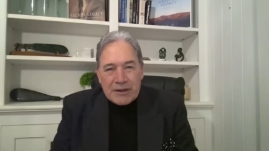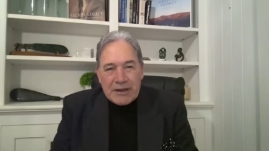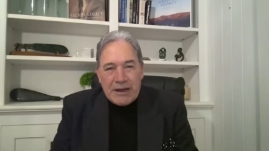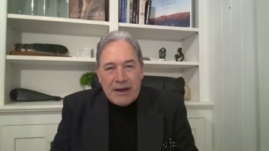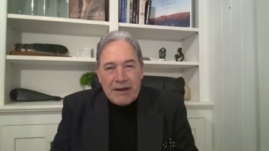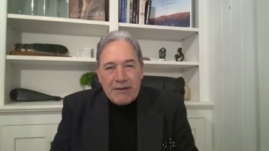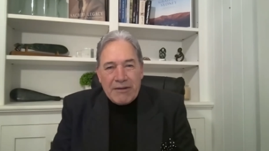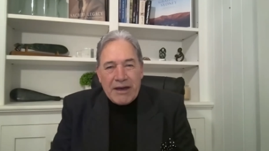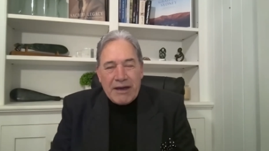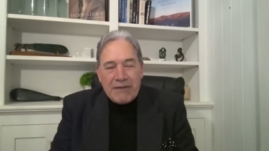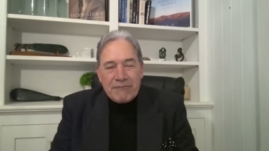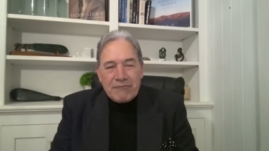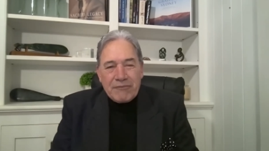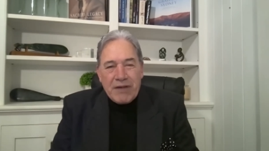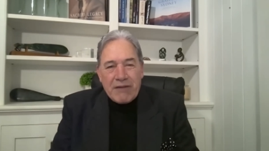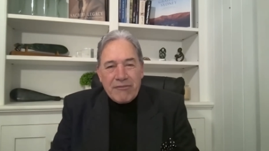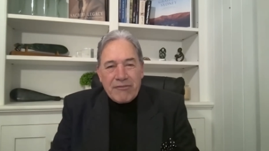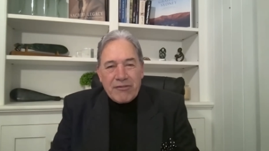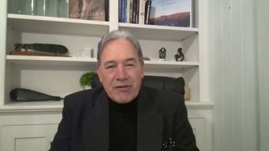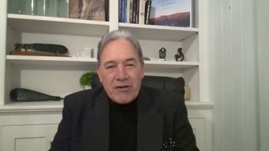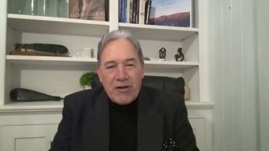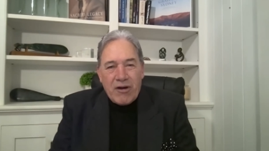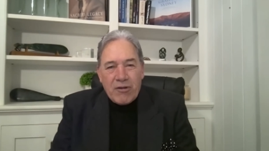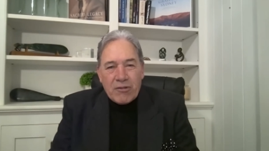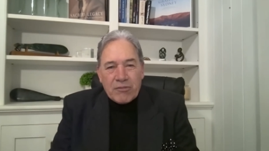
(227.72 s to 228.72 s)
But I,
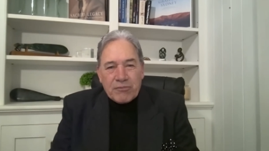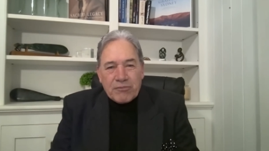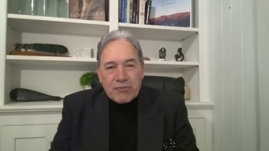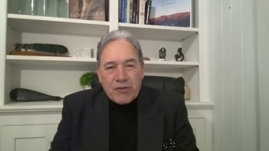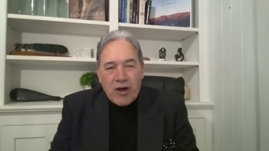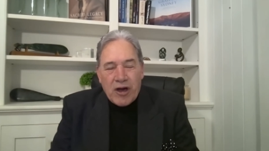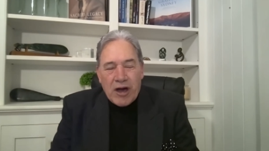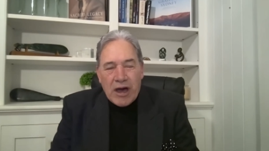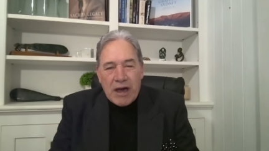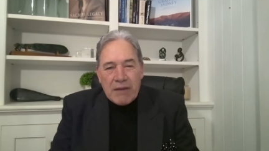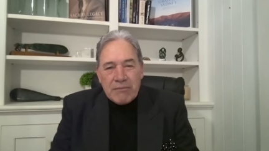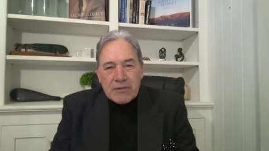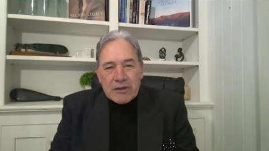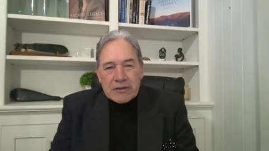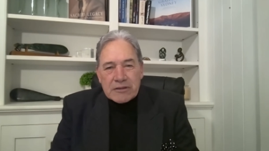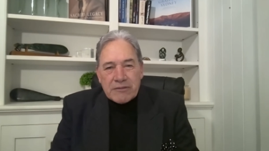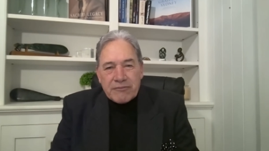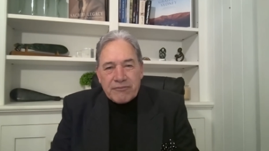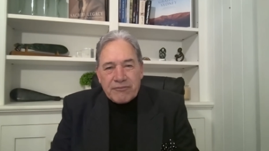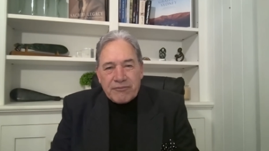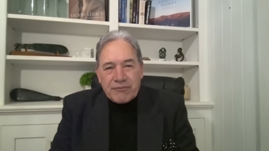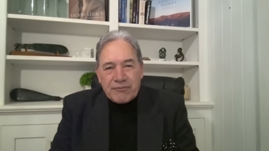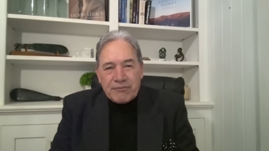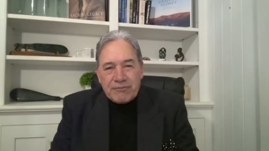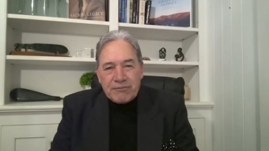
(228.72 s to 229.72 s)
over a long time,
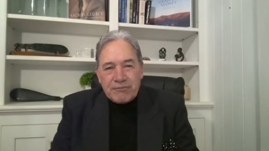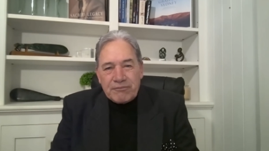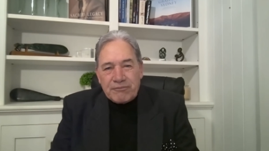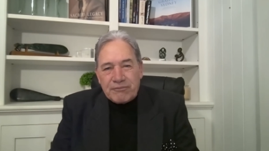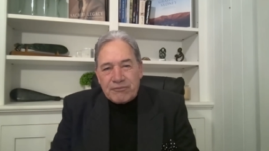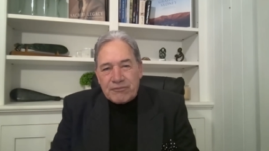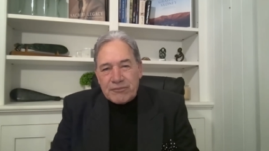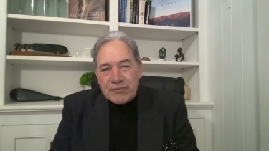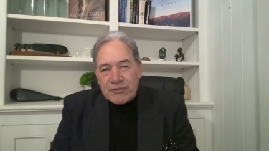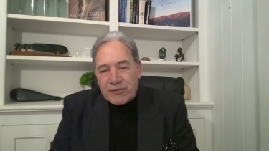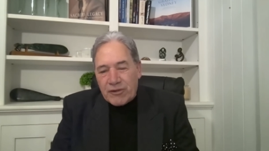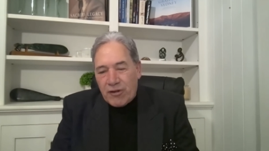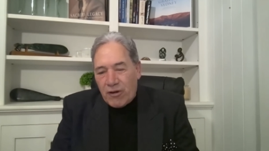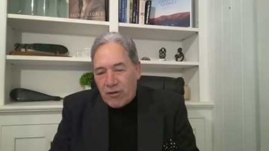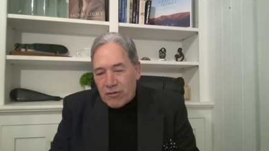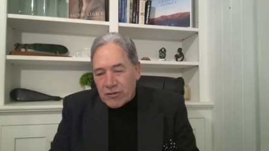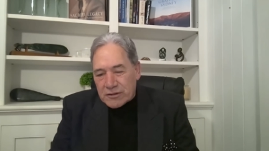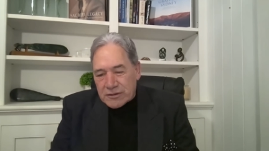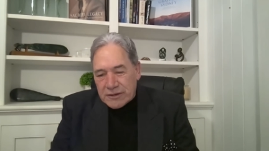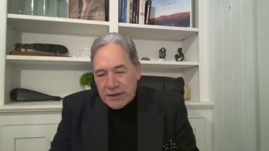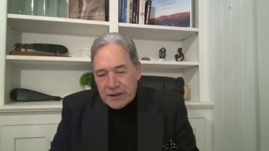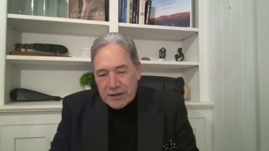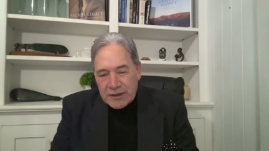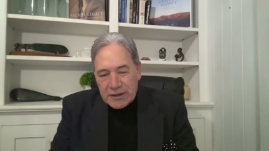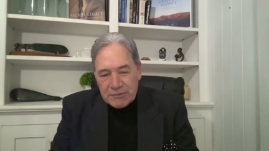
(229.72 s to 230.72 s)
as a
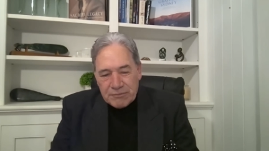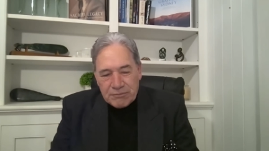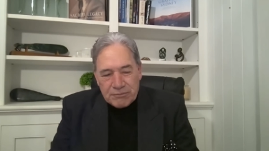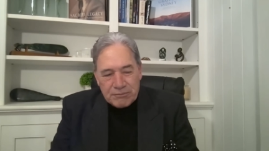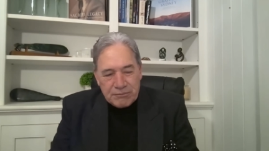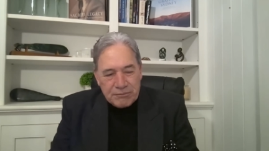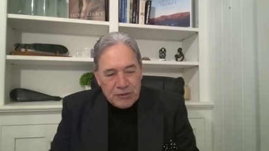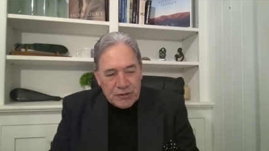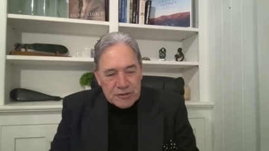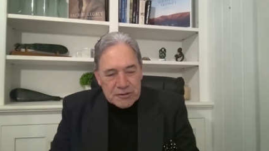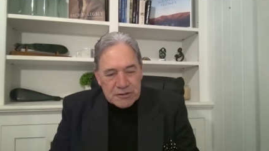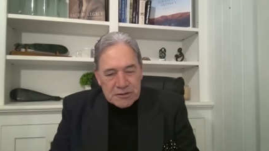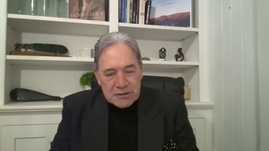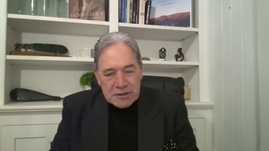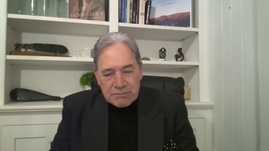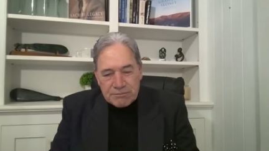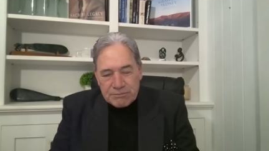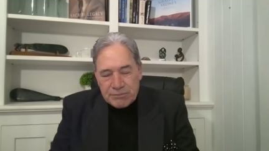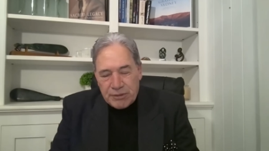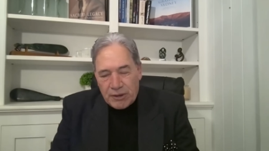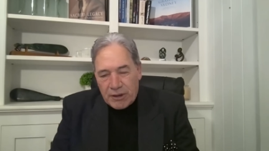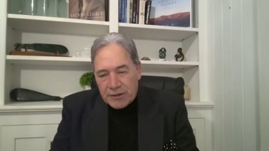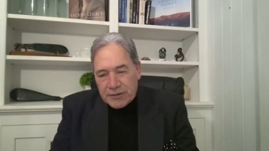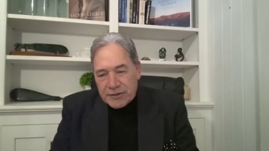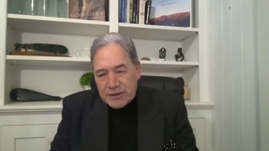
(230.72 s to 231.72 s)
long-standing person
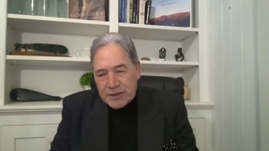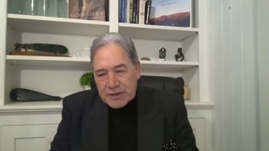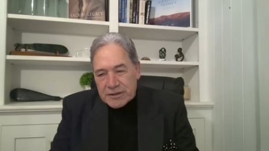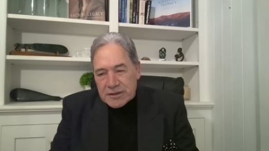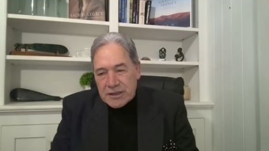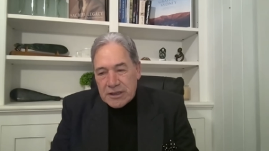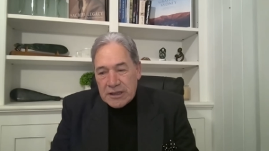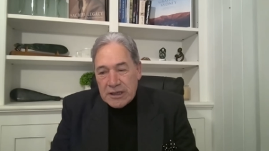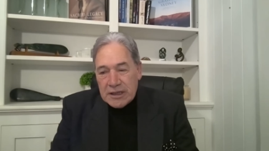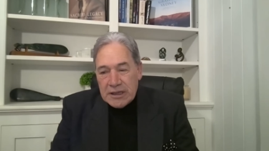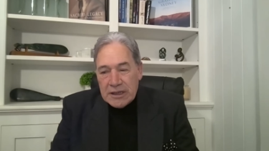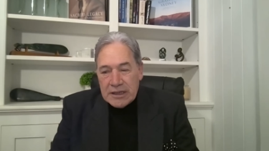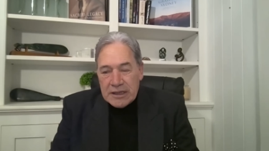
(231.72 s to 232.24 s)
in politics,